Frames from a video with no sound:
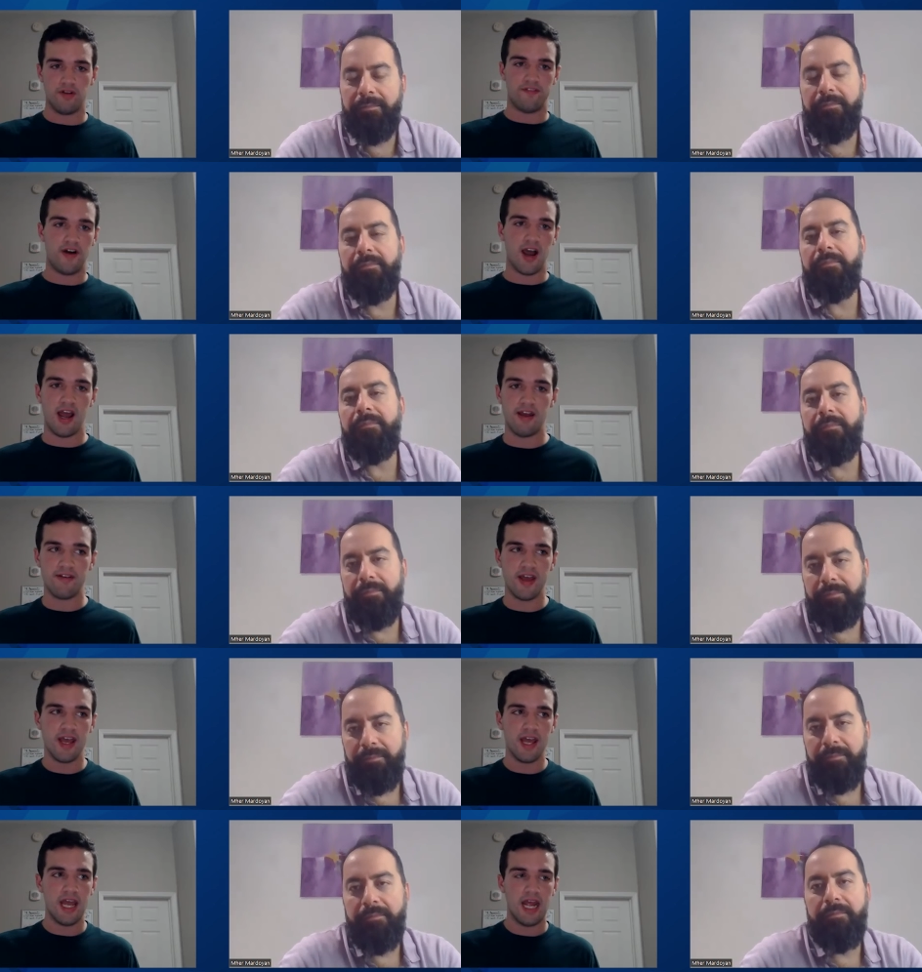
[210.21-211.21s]
Speaker 1: to five,
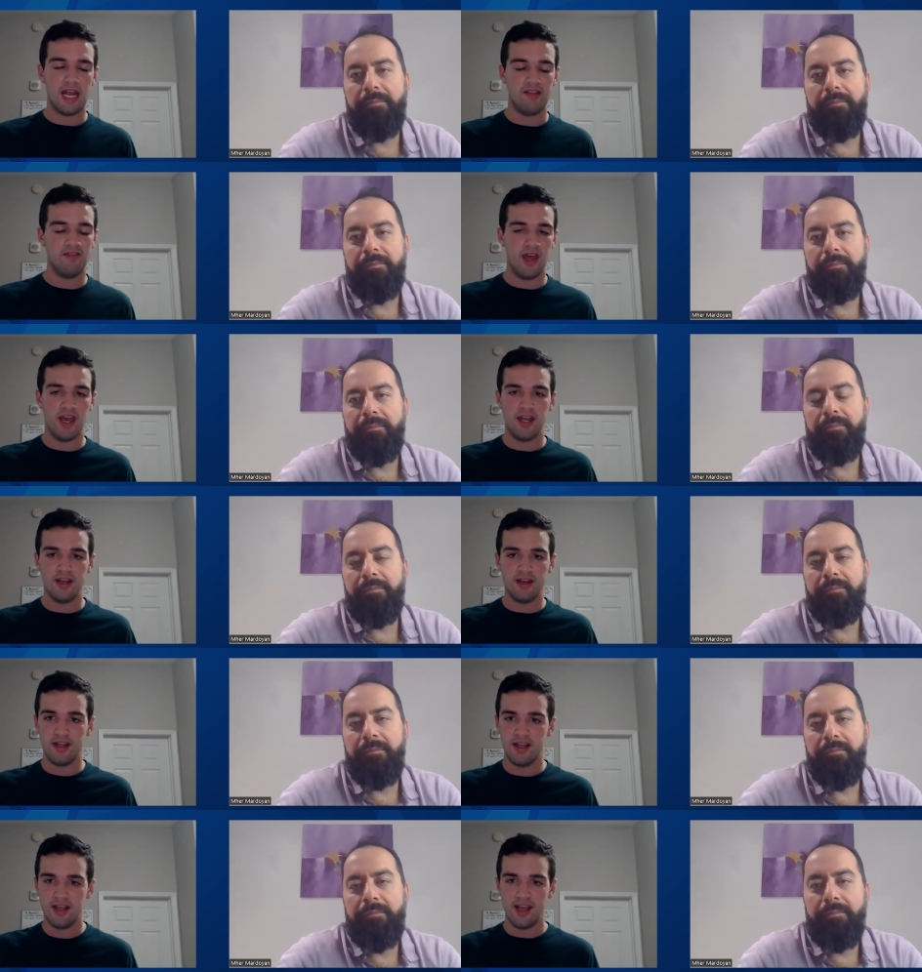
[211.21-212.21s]
and
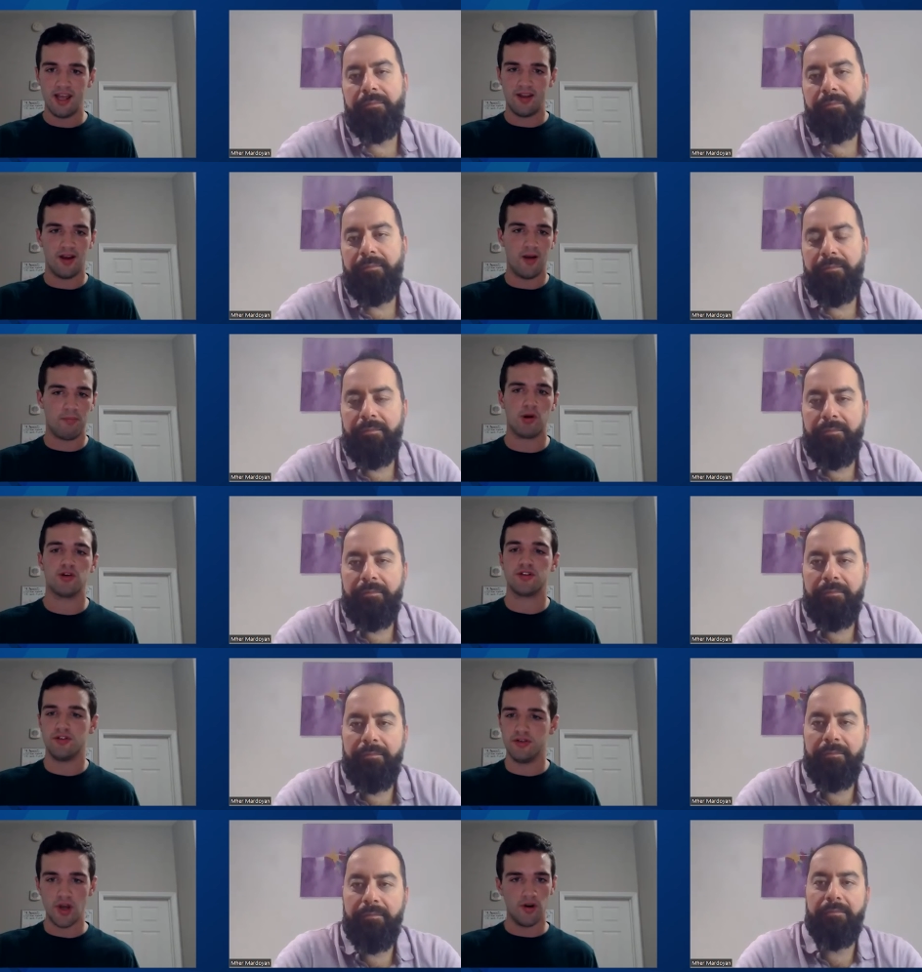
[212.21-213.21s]
then hey, a
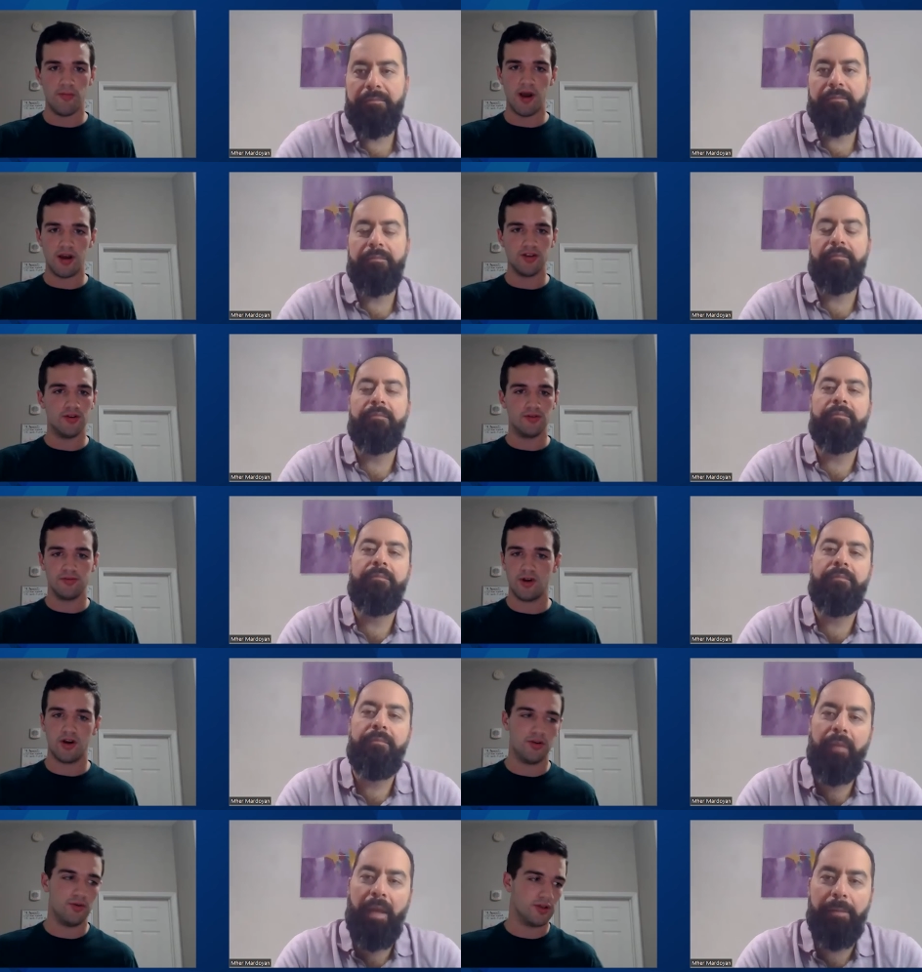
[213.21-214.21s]
personal note about you.
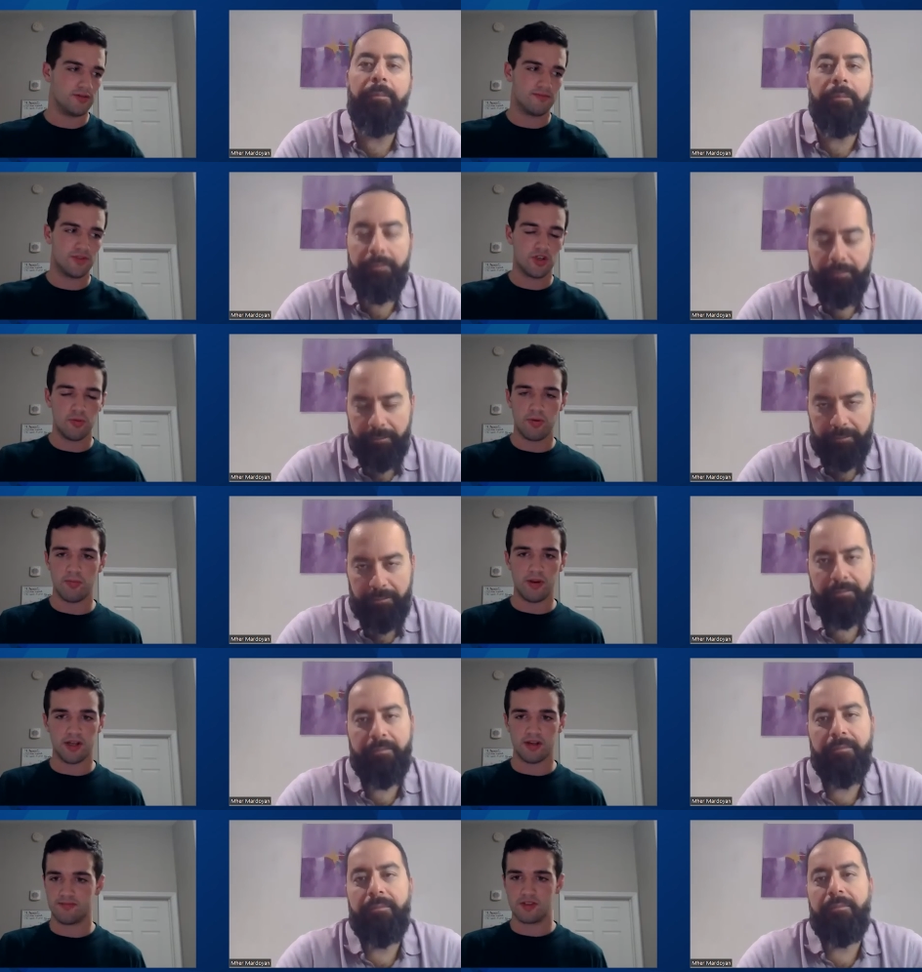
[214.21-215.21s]
Are you a super
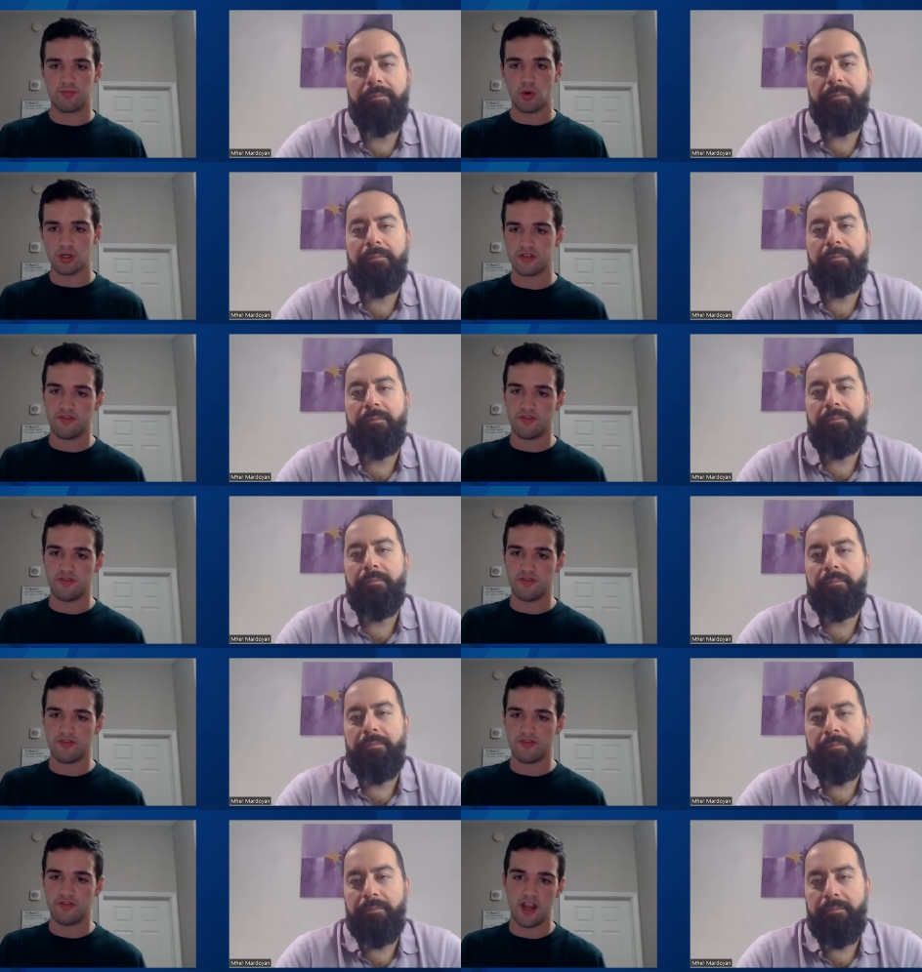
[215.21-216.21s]
big sports
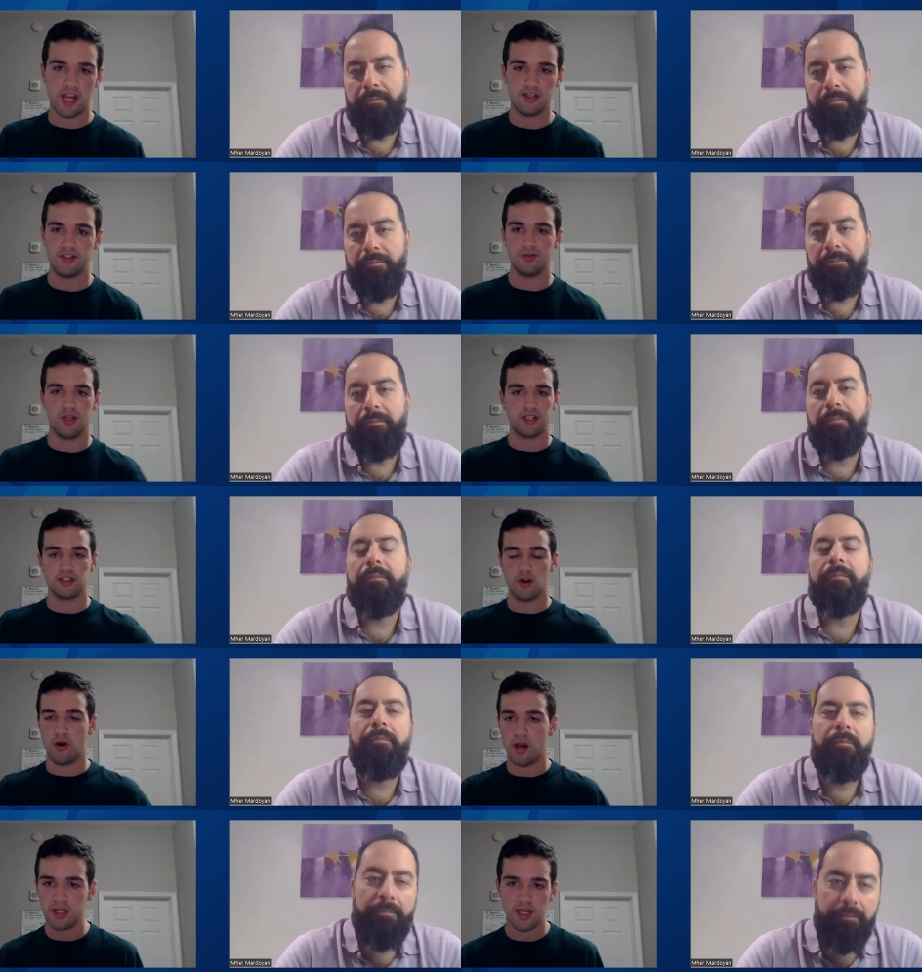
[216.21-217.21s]
fan? Do you like to go
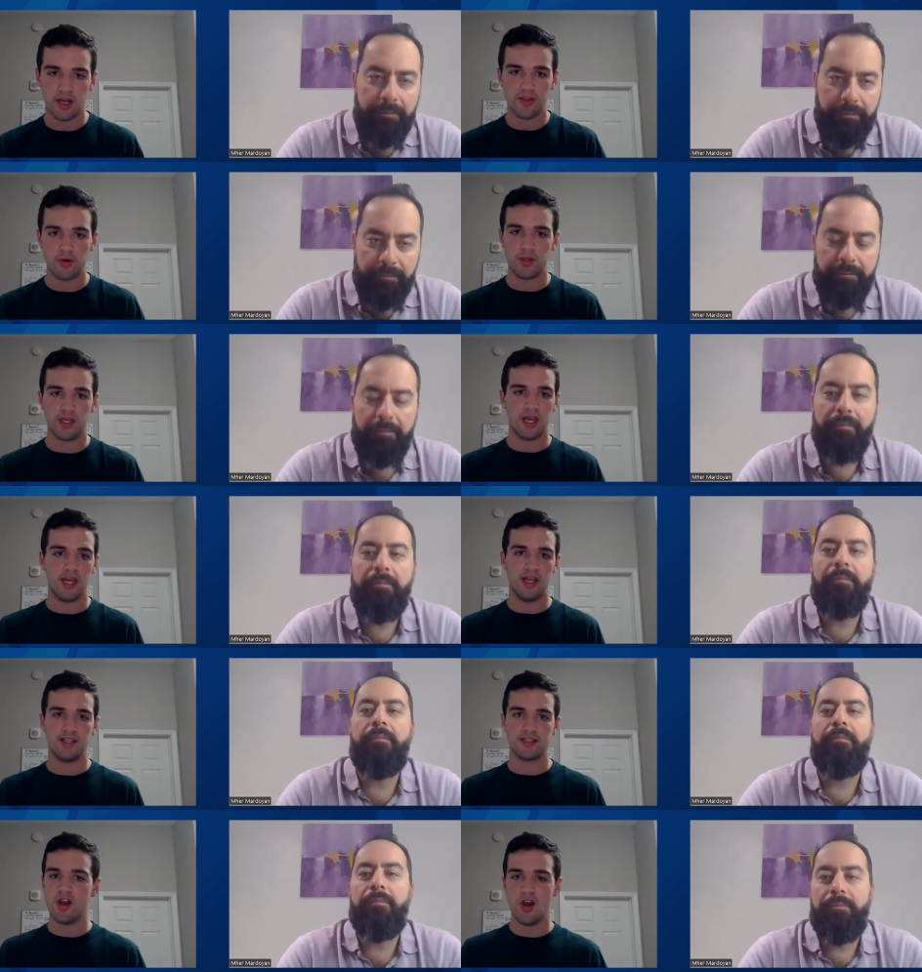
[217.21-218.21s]
hiking on the weekends?